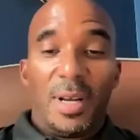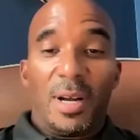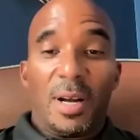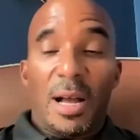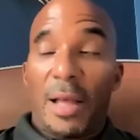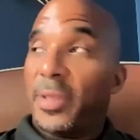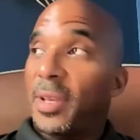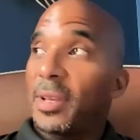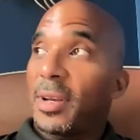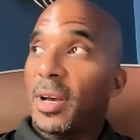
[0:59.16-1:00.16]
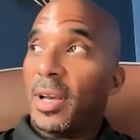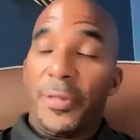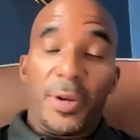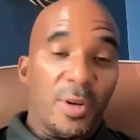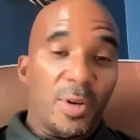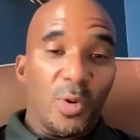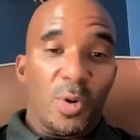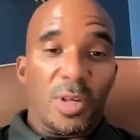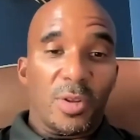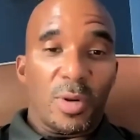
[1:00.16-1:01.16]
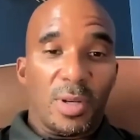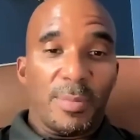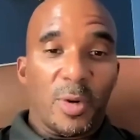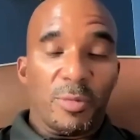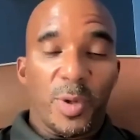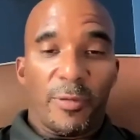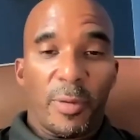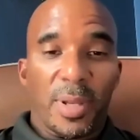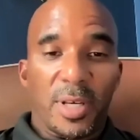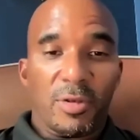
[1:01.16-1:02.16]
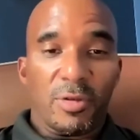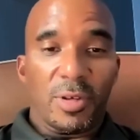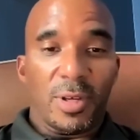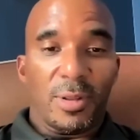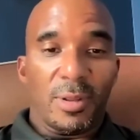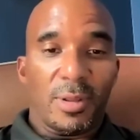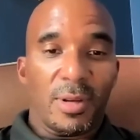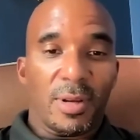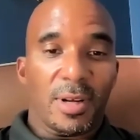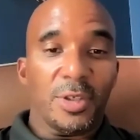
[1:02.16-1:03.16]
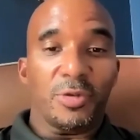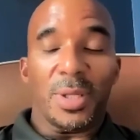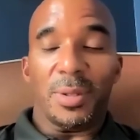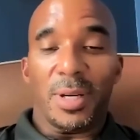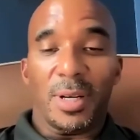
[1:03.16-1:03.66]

I think Ithaca, New York is one of the most beautiful places in the country.